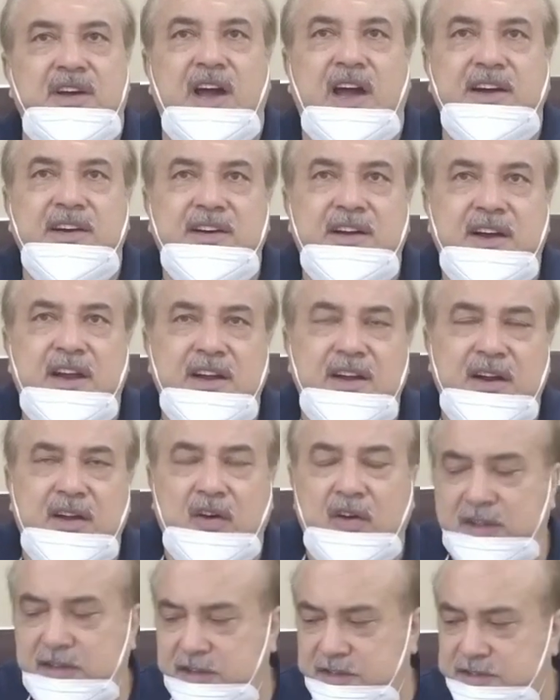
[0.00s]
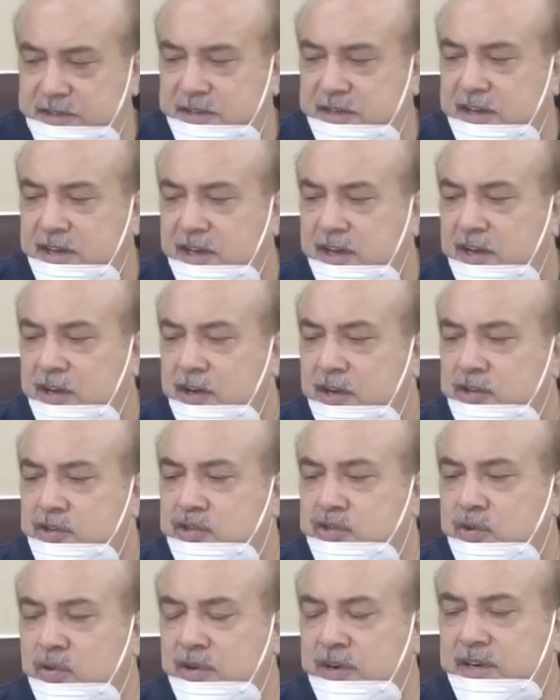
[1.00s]
the guideline, all this.
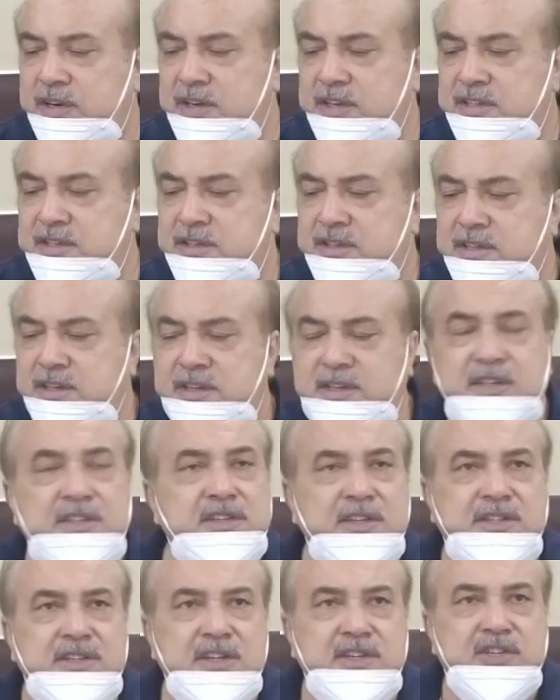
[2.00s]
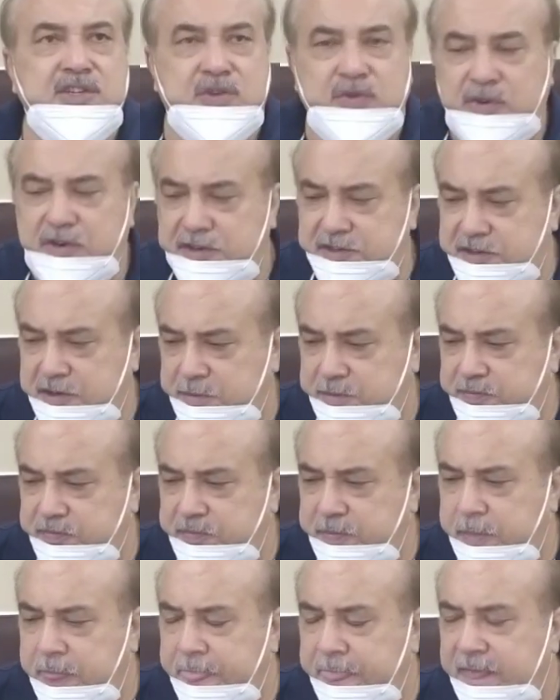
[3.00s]
So this is stewardship.
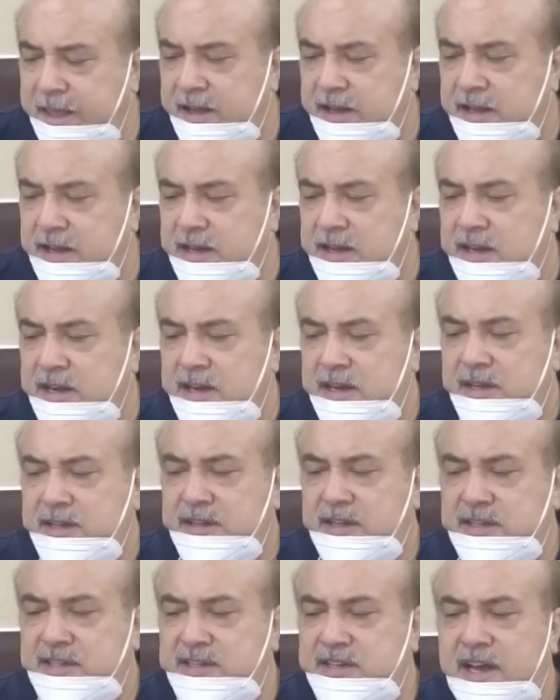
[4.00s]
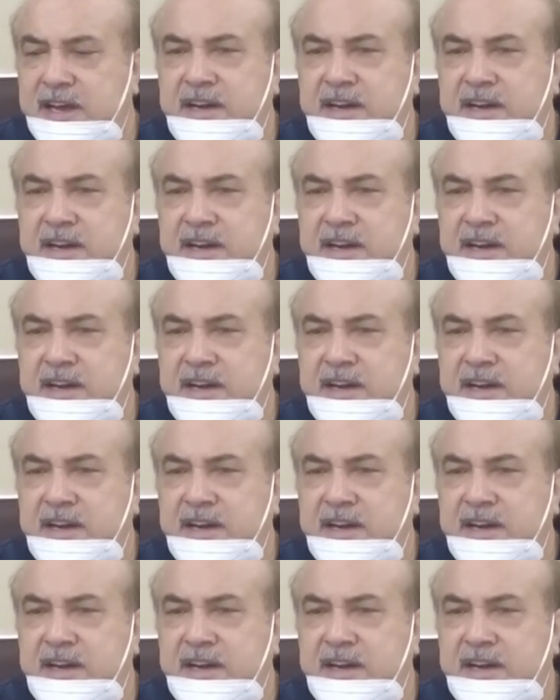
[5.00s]
The